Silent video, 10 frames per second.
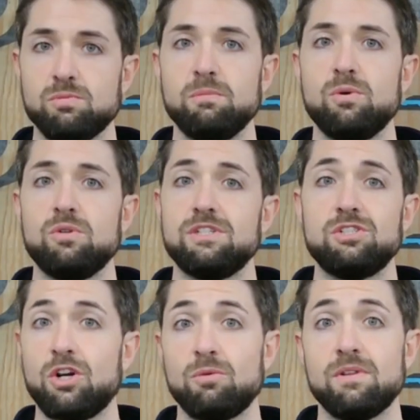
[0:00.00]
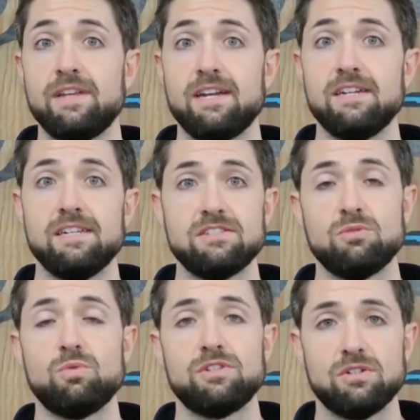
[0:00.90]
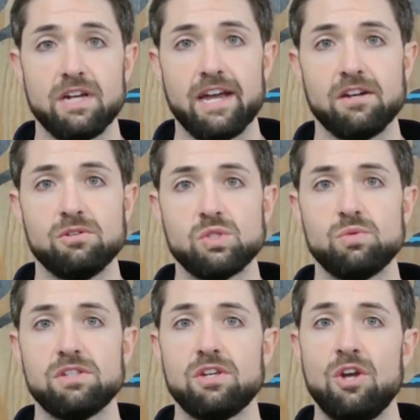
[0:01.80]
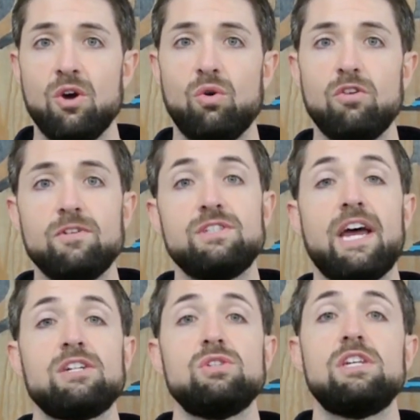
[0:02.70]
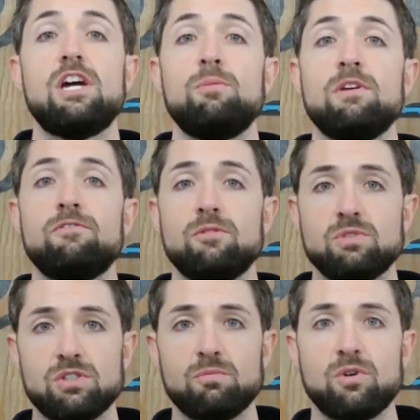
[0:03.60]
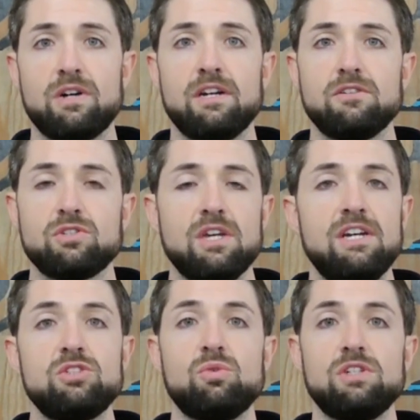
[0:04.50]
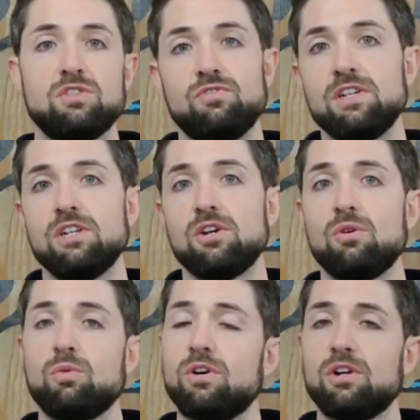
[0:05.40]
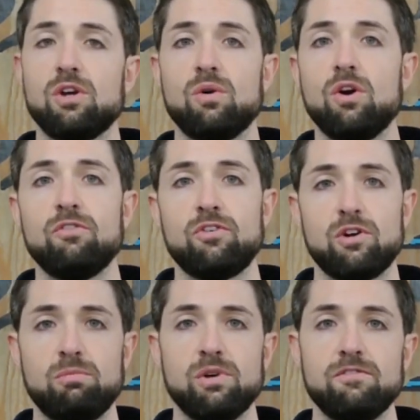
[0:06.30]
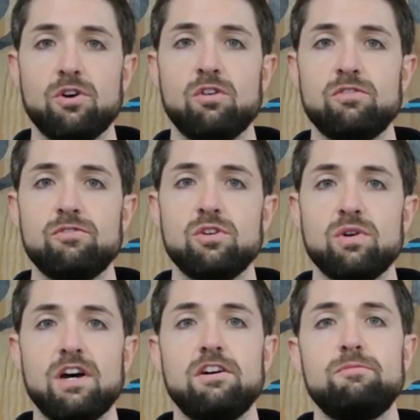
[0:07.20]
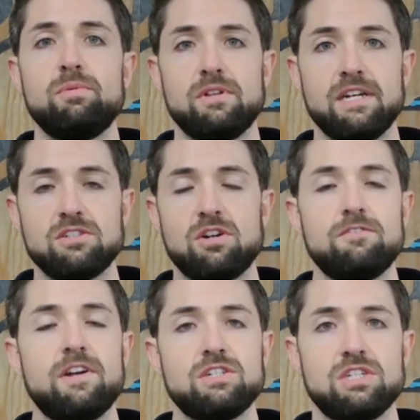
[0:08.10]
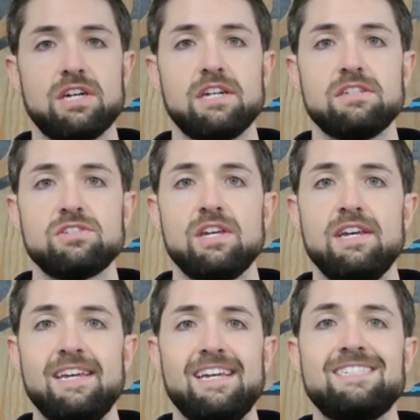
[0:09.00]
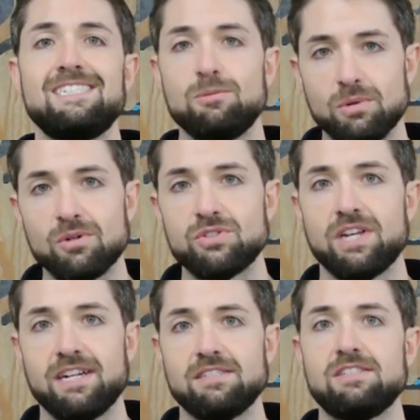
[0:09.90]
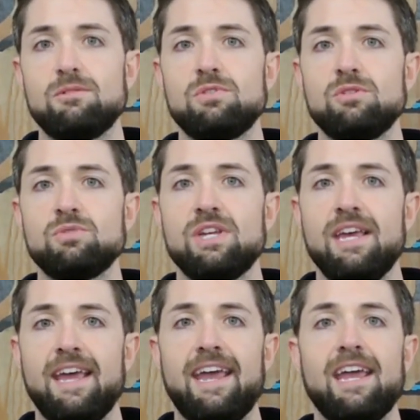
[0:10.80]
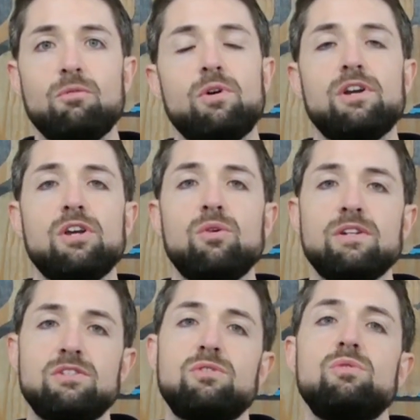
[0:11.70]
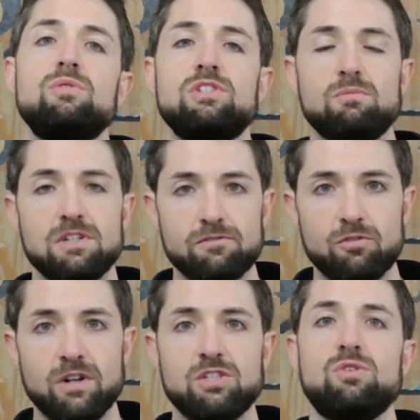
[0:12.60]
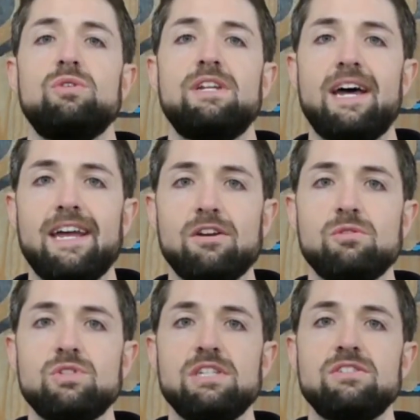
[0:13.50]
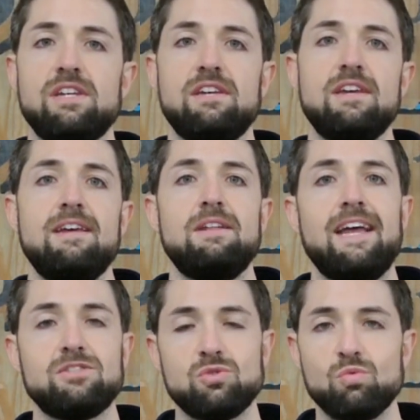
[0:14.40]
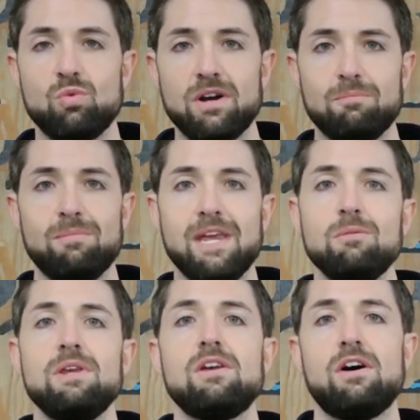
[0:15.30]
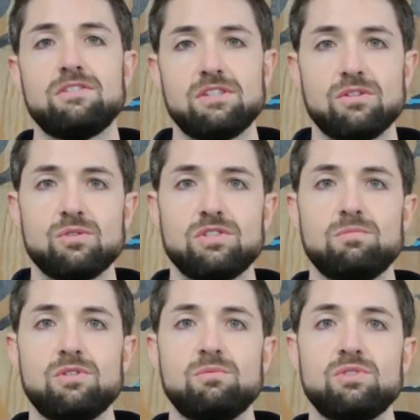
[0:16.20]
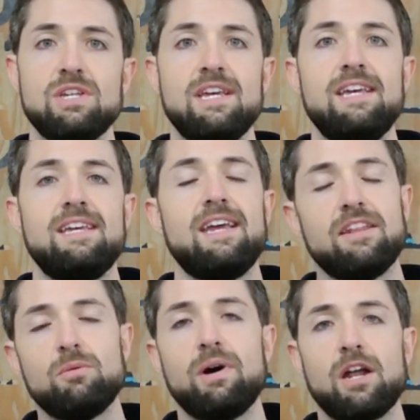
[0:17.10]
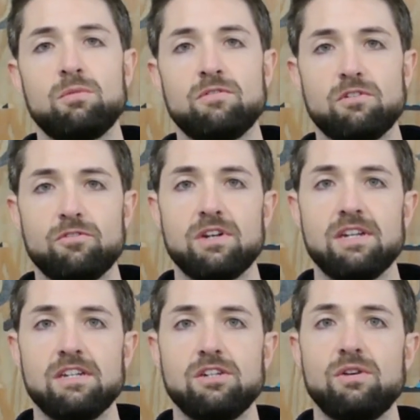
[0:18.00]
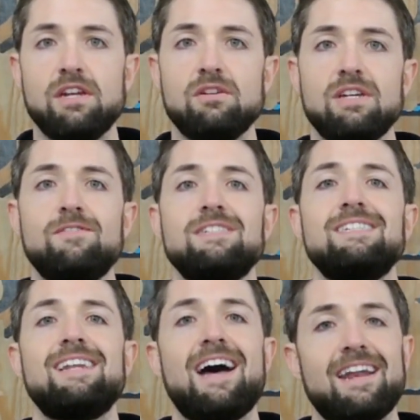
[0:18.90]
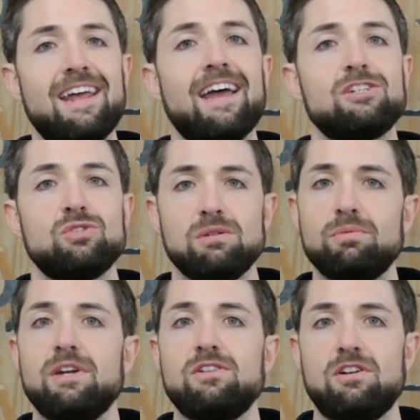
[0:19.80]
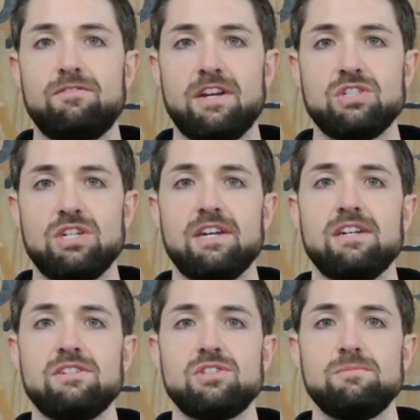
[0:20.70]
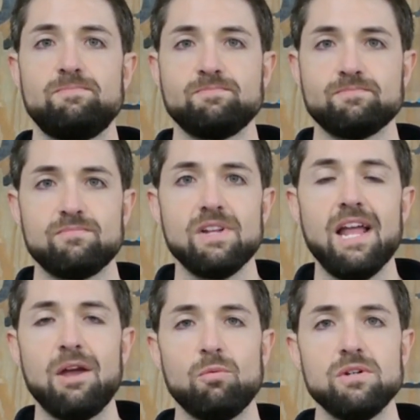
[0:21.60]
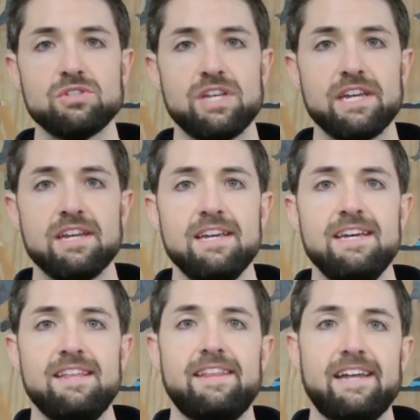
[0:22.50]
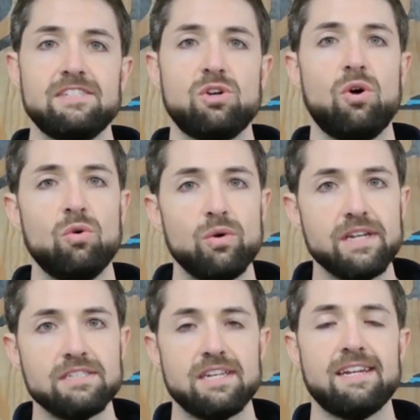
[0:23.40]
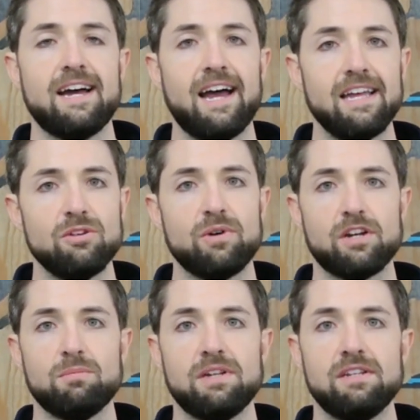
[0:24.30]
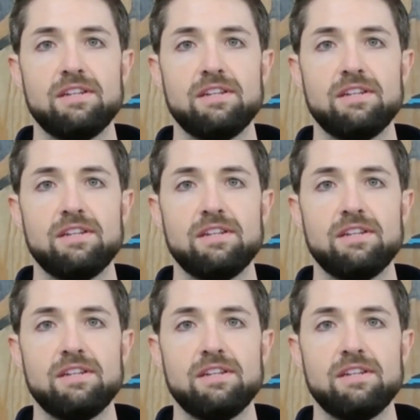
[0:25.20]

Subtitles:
people determine that it is and what they're diagnosed with, or if it's actually coming from somewhere else. So in this video, we're going to go over a brief overview of plantar fasciitis, its typical signs and symptoms, and we're going to go into some differential diagnoses as to what may be causing those symptoms at the bottom of your foot and in your heel if it's not actually plantar fasciitis. I will say that it's always and highly recommended